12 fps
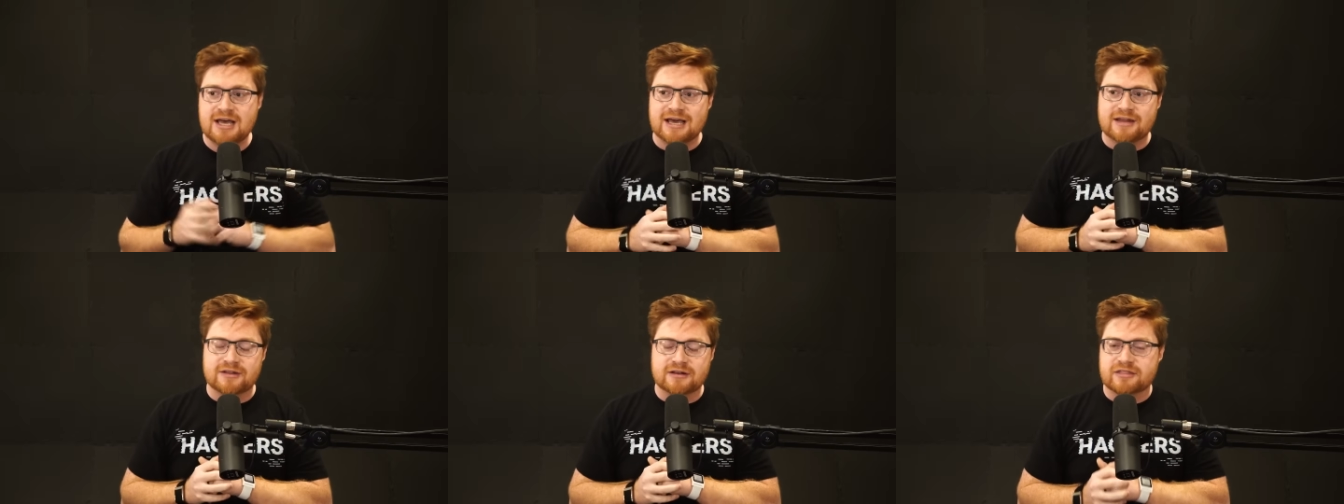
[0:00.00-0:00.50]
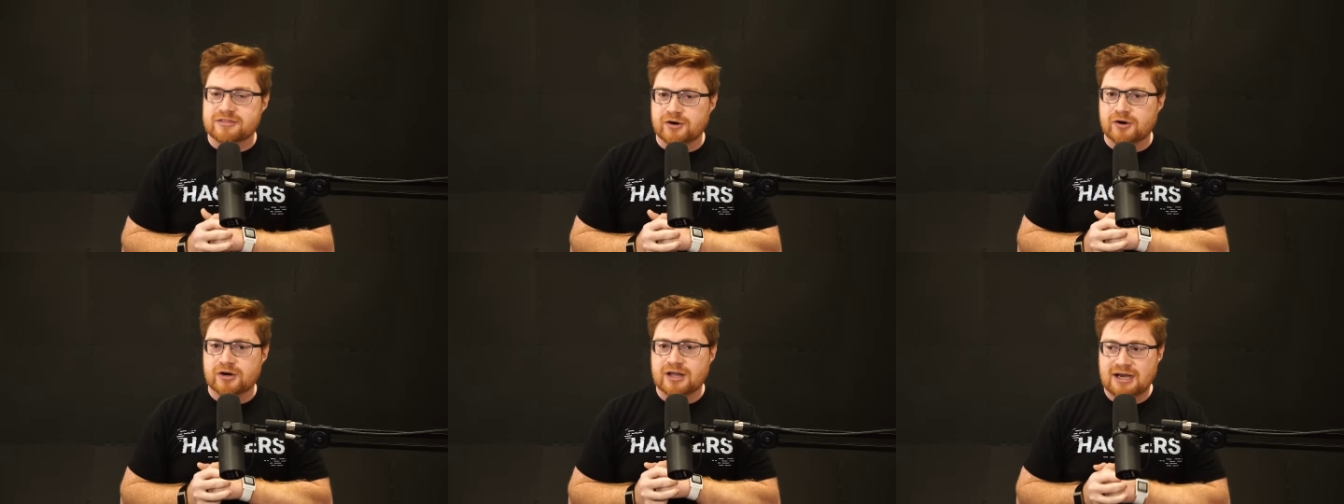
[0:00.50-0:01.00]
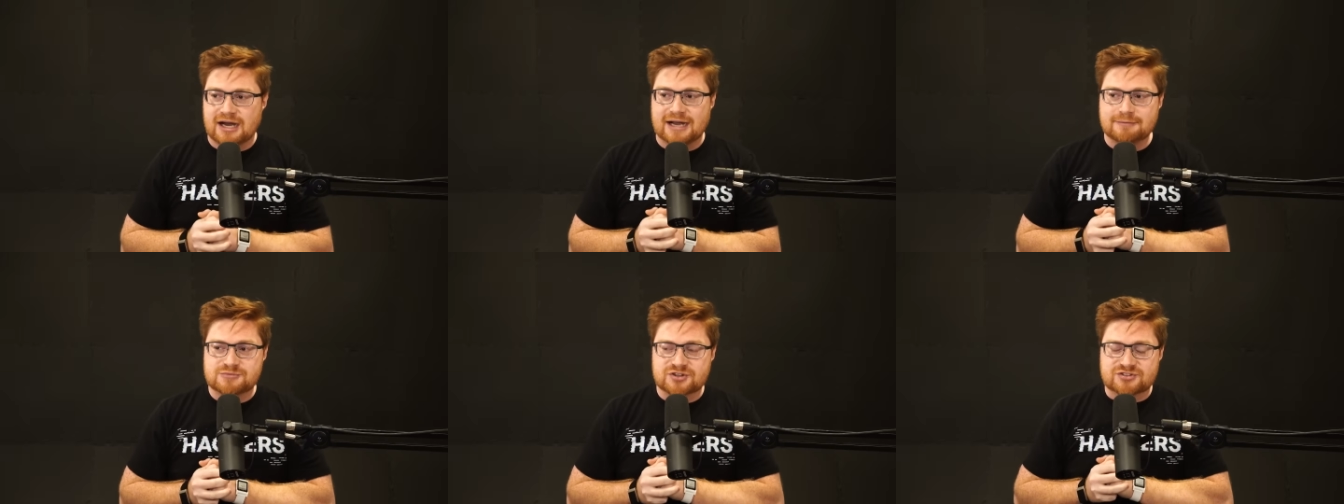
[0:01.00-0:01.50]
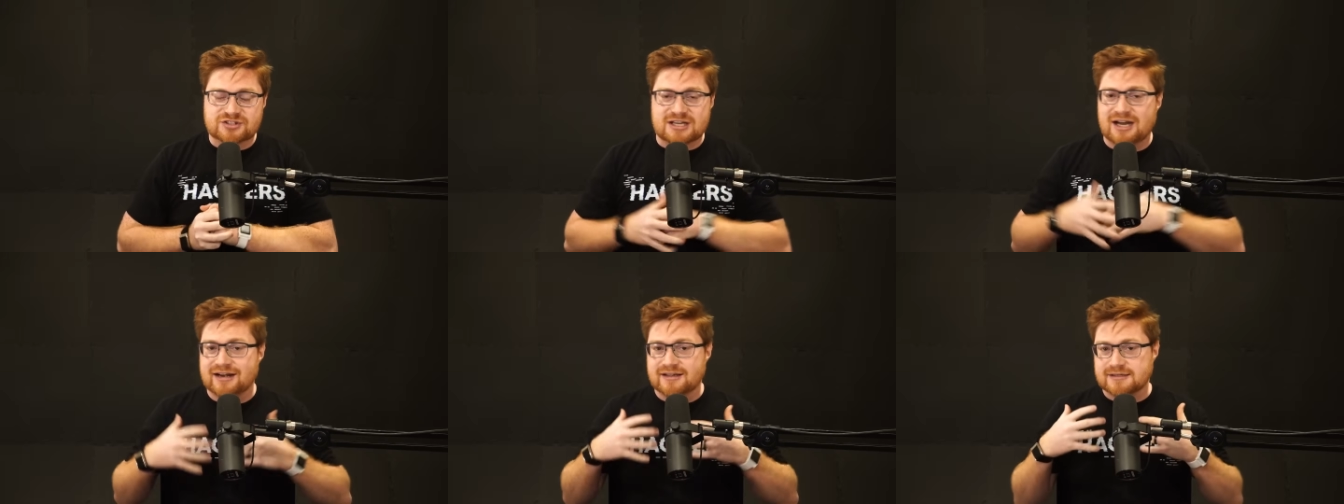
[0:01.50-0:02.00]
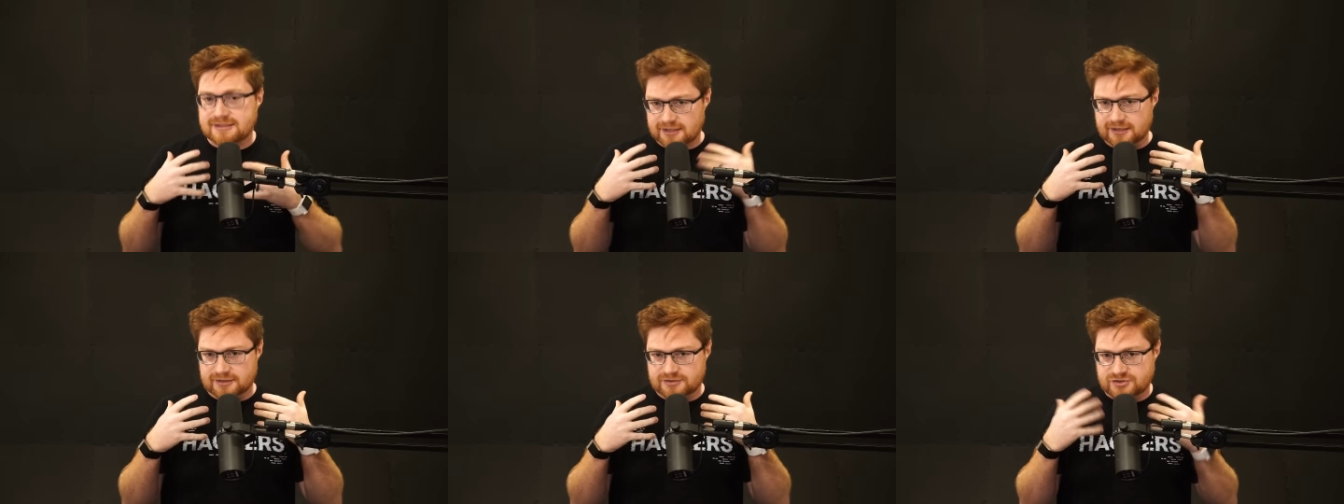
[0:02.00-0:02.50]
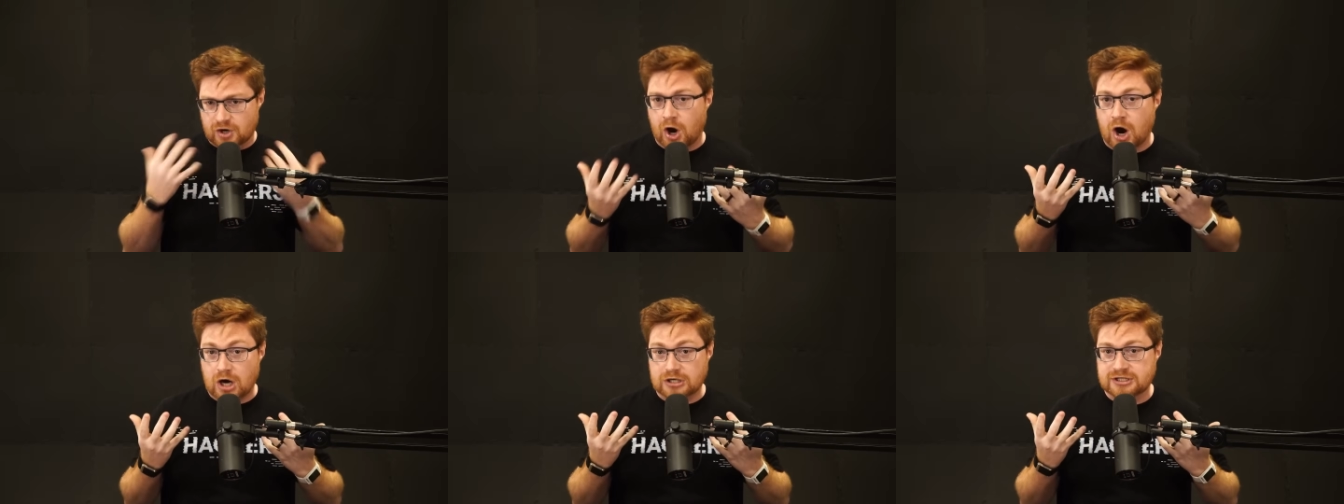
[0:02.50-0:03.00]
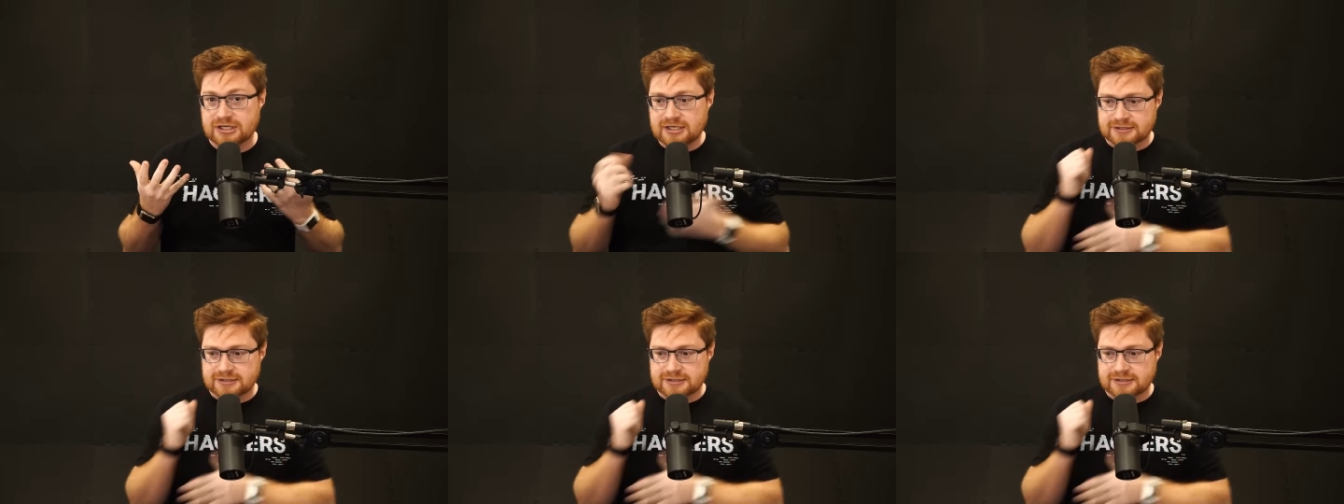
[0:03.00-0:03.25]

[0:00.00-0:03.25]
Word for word: And then third, I'm just kinda gonna talk,